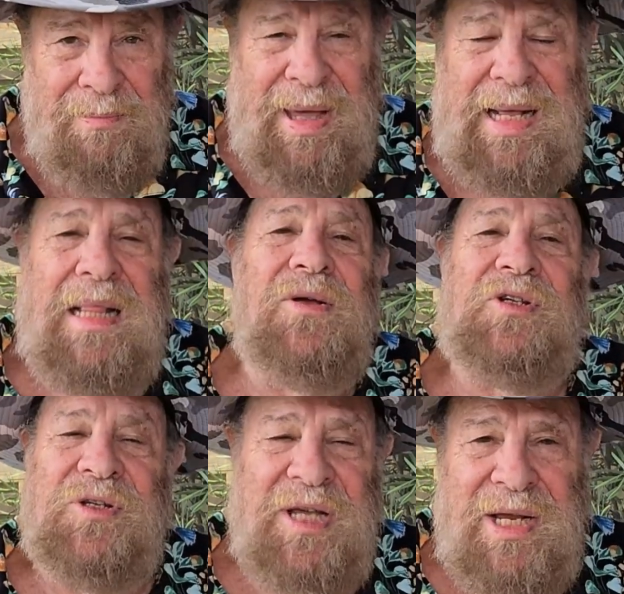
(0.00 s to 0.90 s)
pay
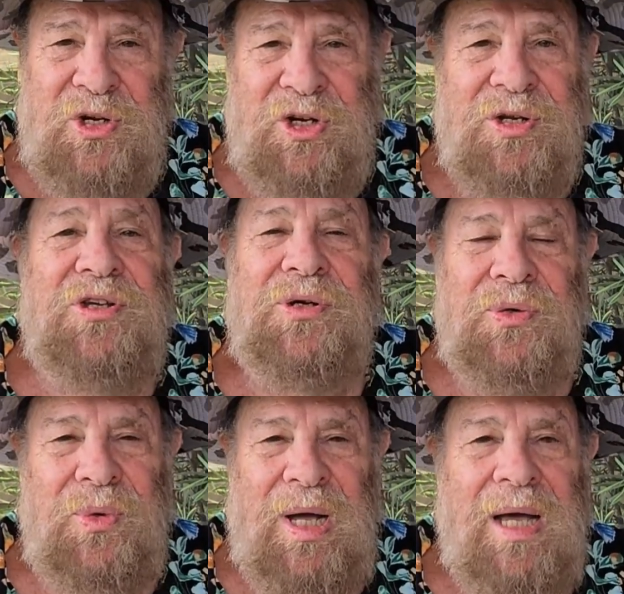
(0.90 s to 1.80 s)
close attention
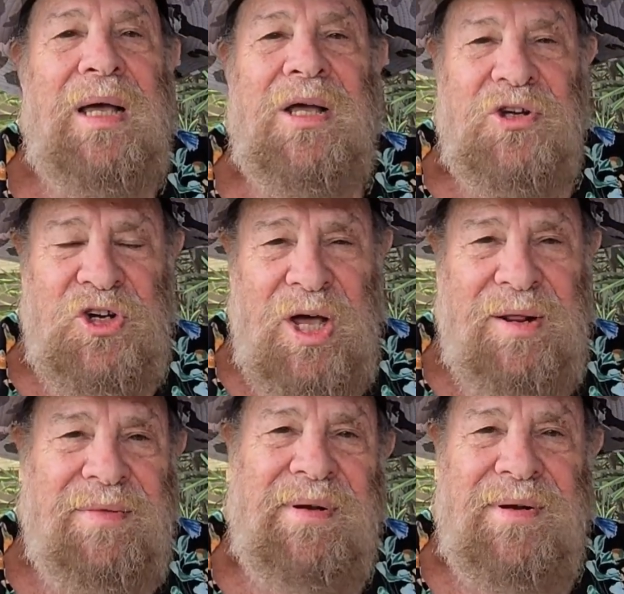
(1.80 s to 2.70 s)
to uh,
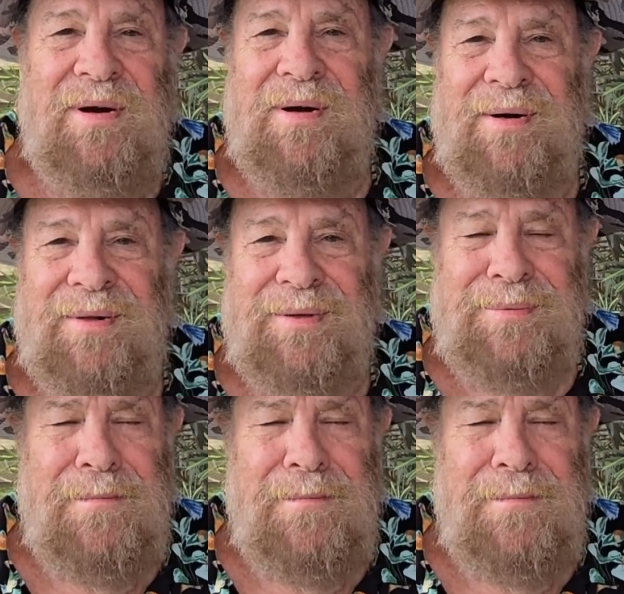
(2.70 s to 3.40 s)
Jonathan Karl.